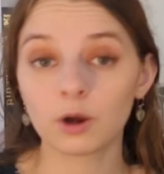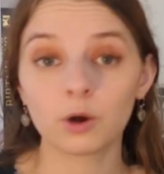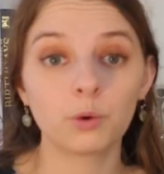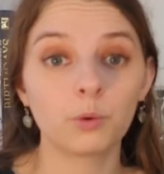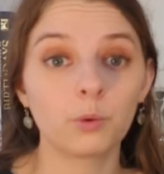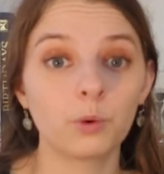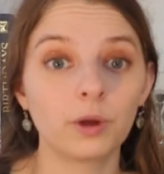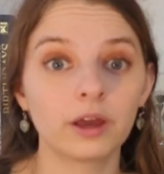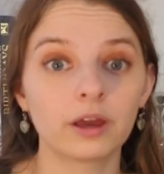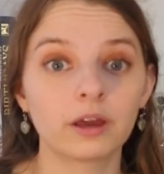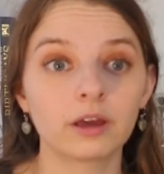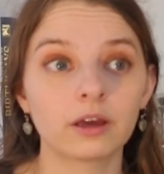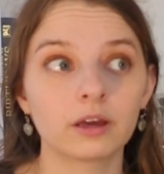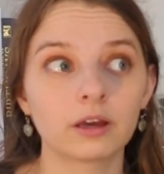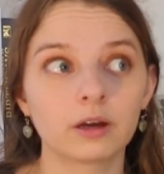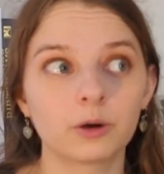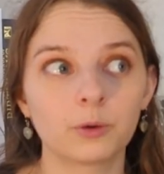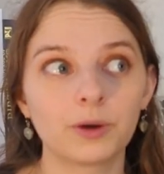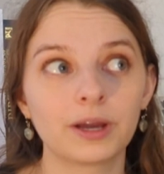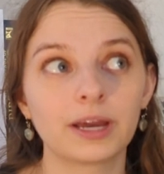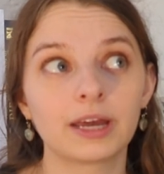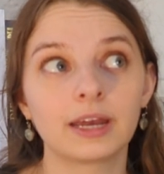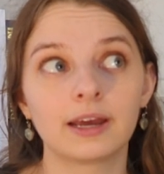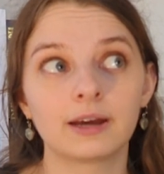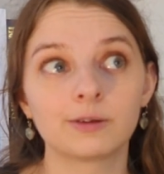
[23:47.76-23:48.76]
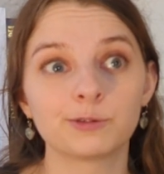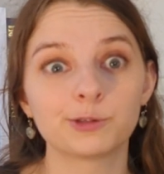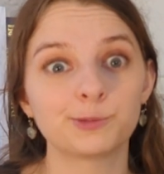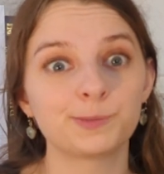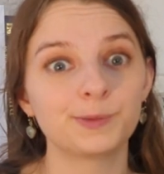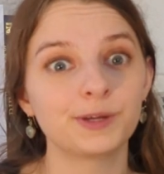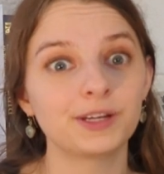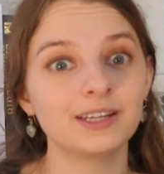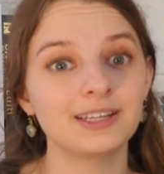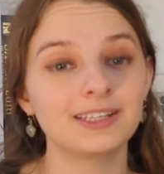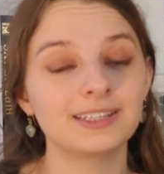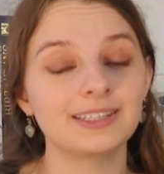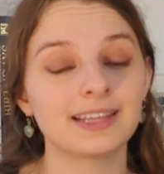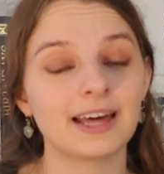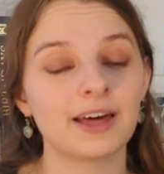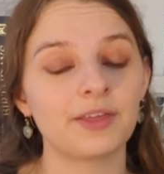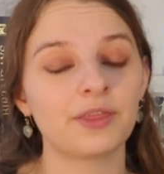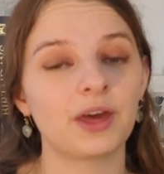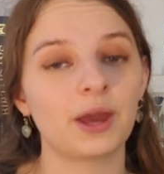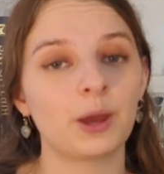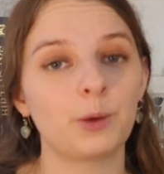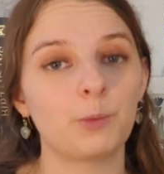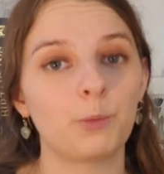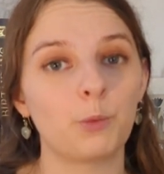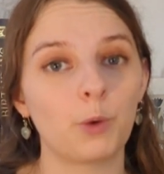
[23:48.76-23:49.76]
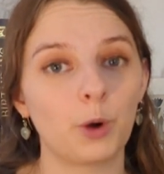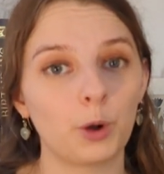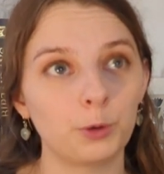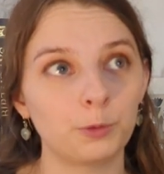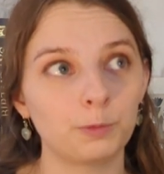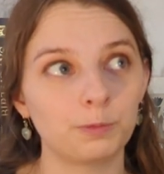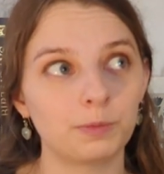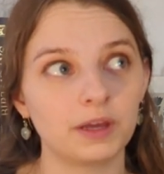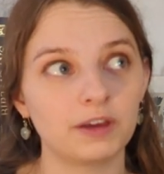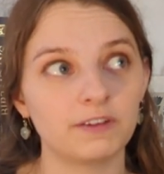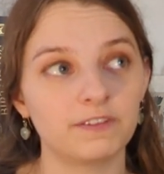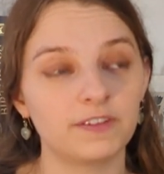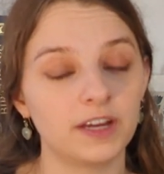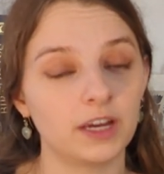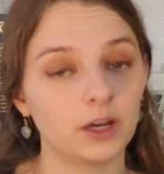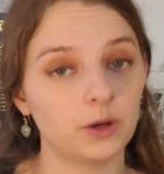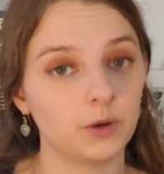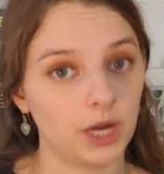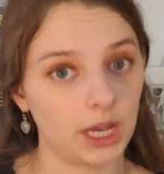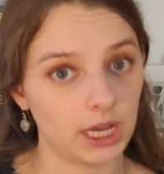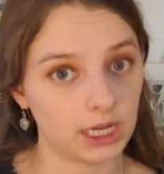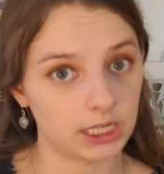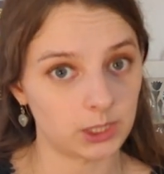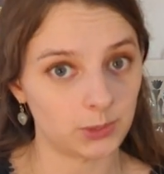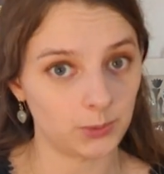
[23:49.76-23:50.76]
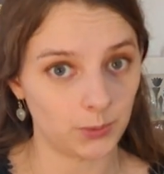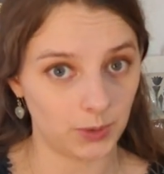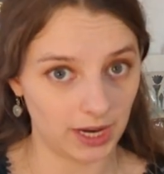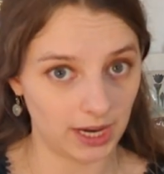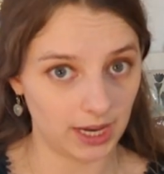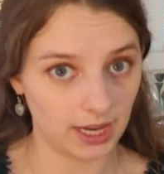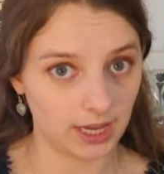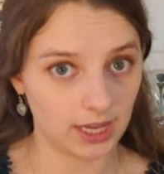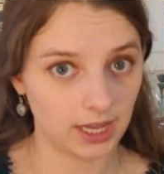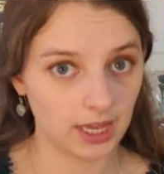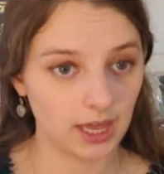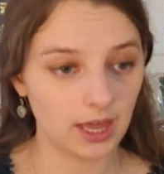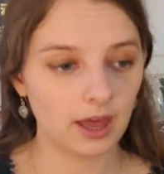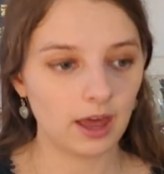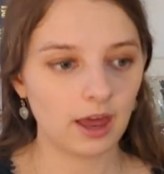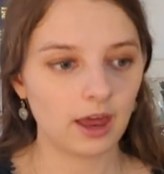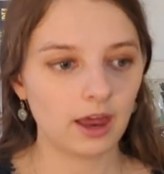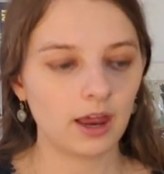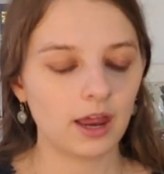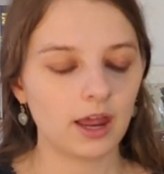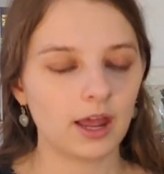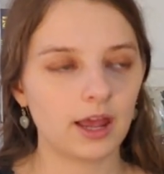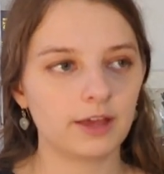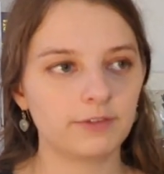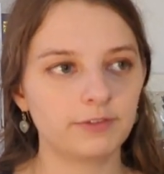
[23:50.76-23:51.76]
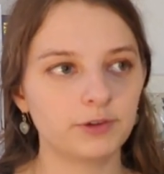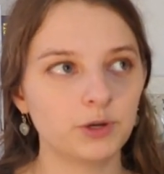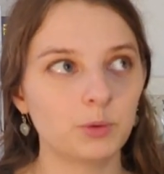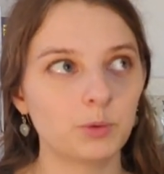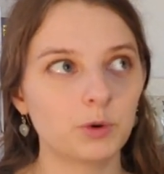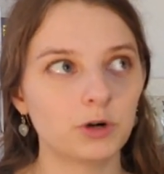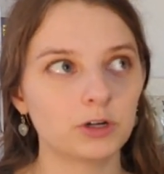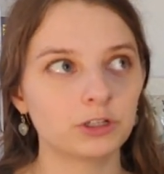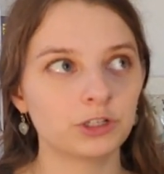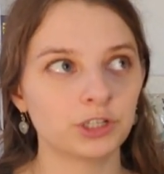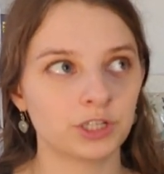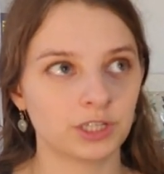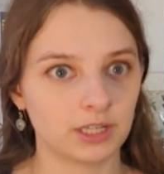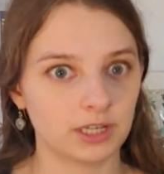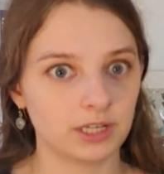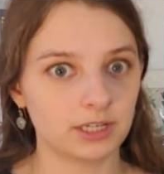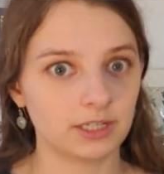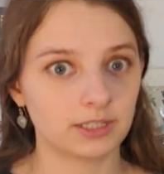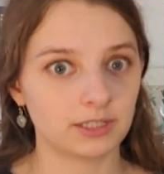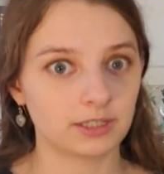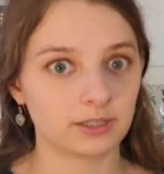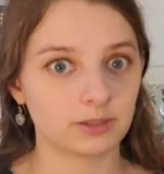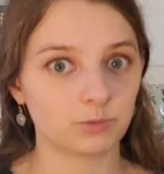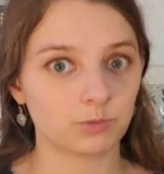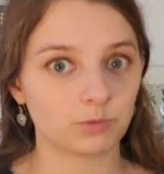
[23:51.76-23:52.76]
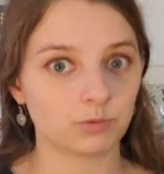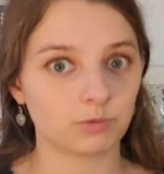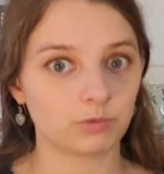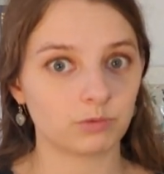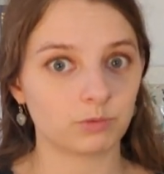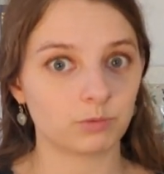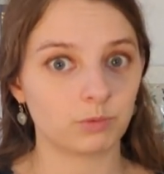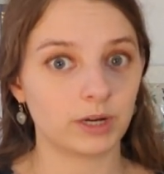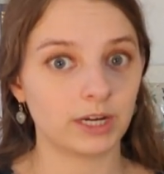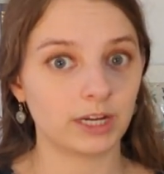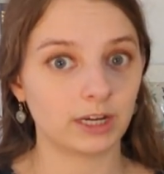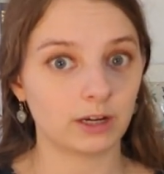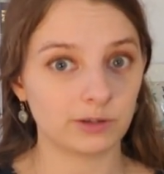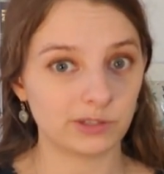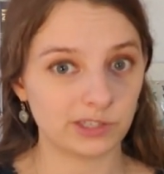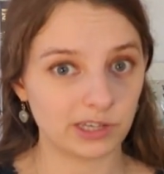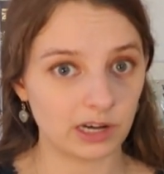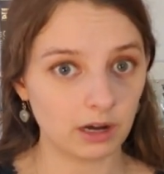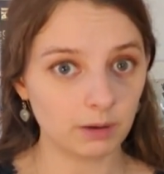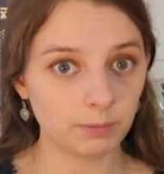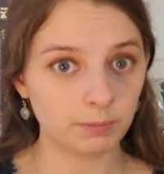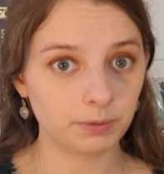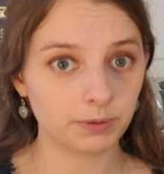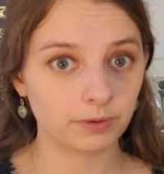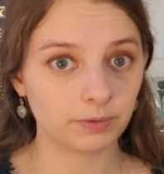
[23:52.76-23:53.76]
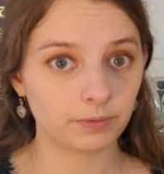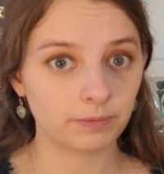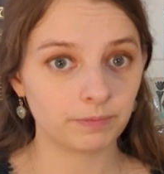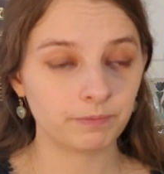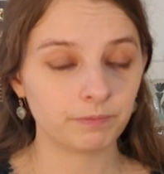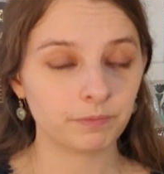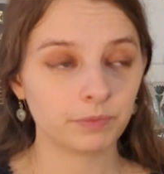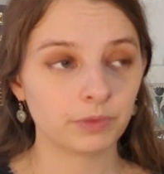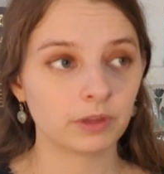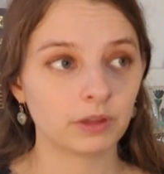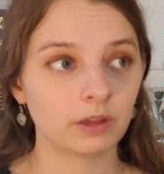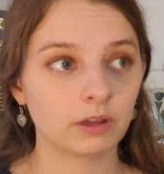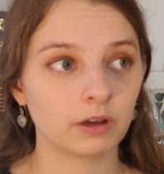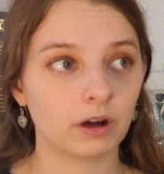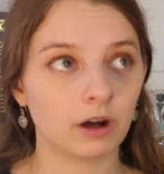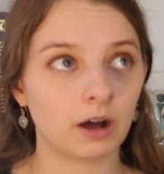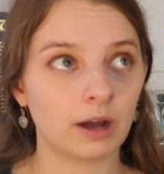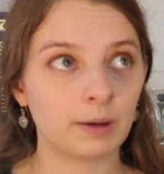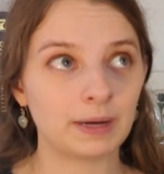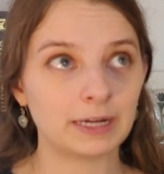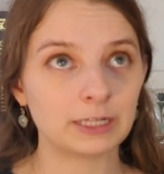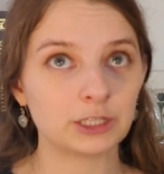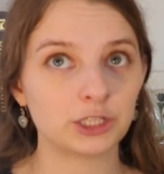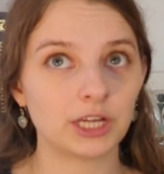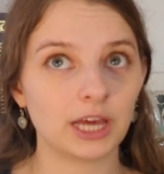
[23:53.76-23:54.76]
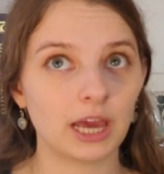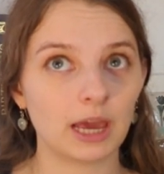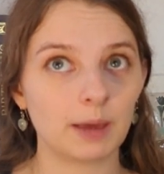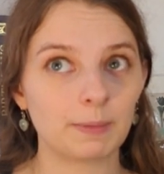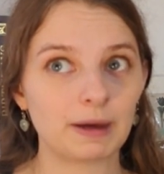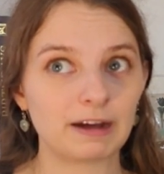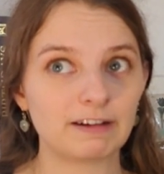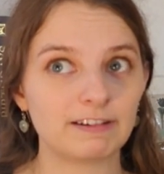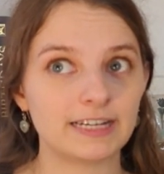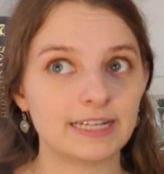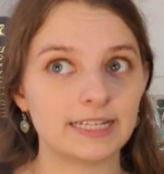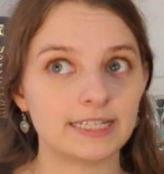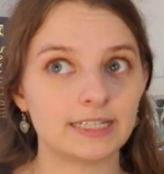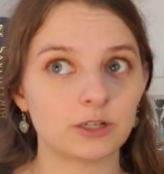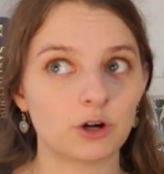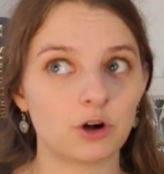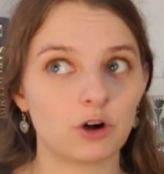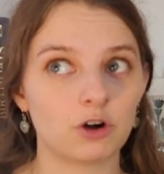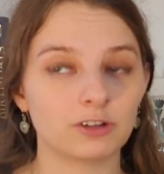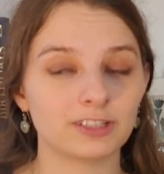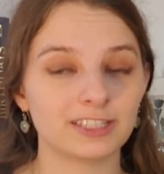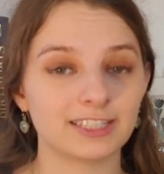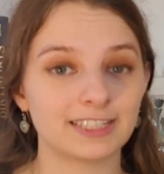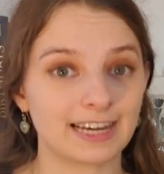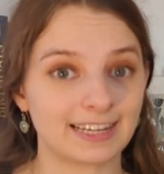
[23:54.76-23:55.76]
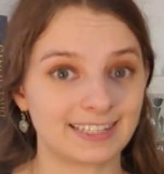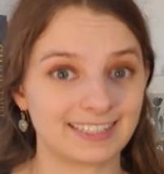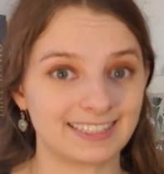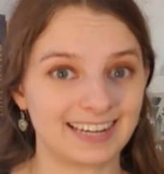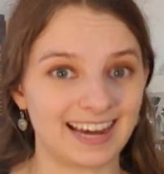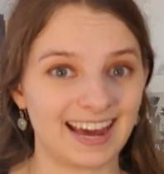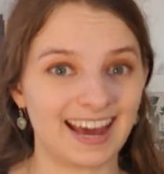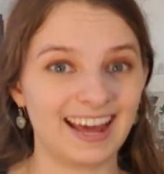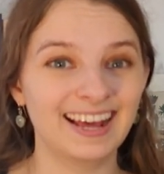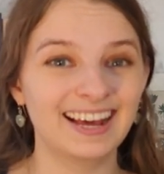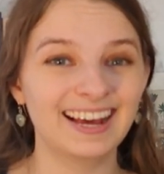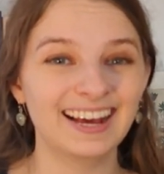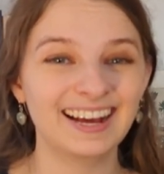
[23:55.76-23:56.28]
Quick announcement is that there won't be a video next week. If you're watching this when it goes up, I'm actually getting married on Saturday.